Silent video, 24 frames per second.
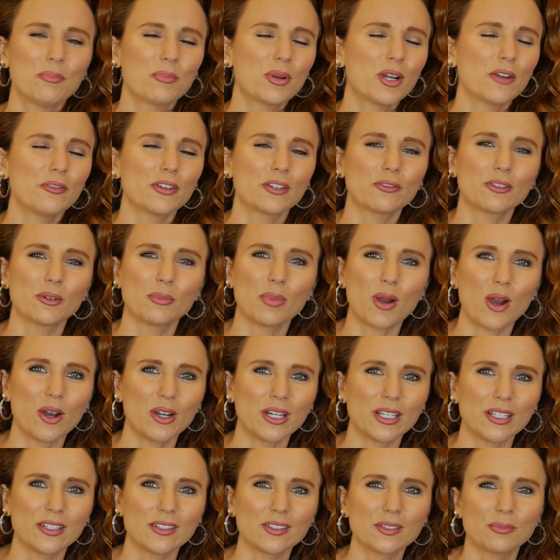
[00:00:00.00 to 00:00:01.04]
perfect for
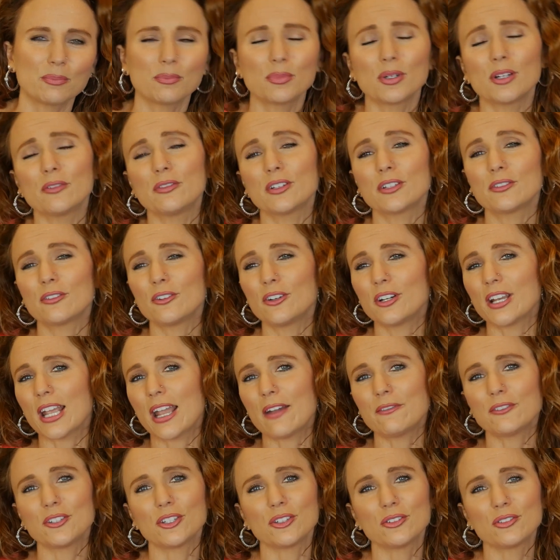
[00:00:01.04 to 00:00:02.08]
parties, perfect for an
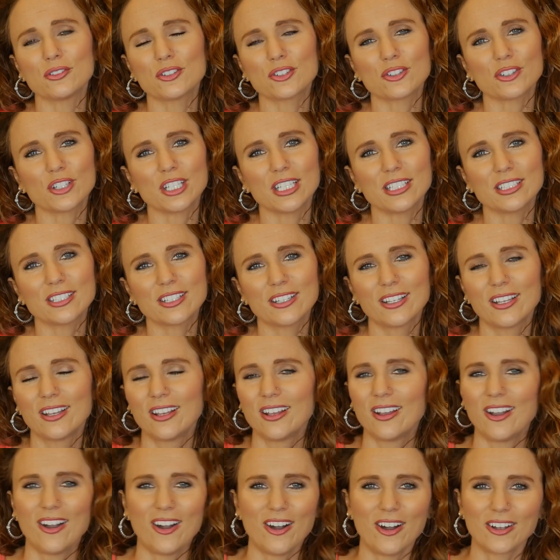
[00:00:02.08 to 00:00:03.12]
afternoon treat.
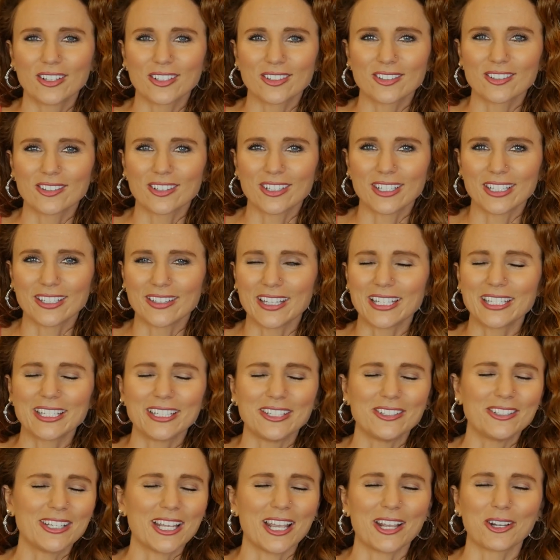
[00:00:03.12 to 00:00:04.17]
Honestly,
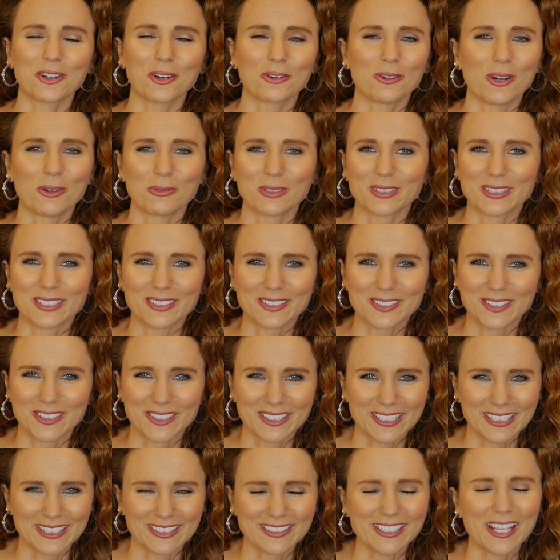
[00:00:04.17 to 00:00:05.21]
you can't go wrong with these
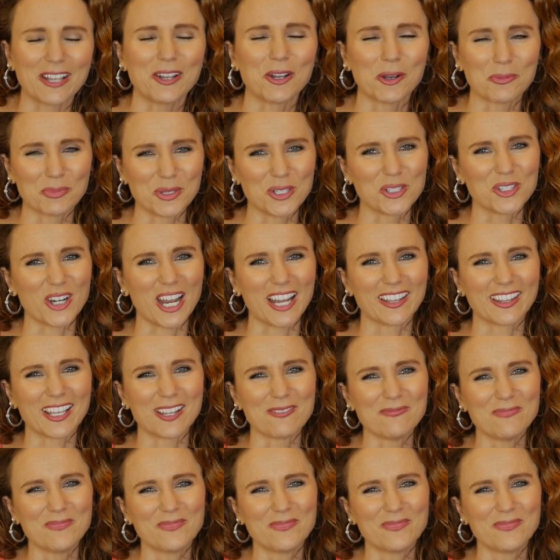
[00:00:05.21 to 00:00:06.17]
cookies. I hope you try them.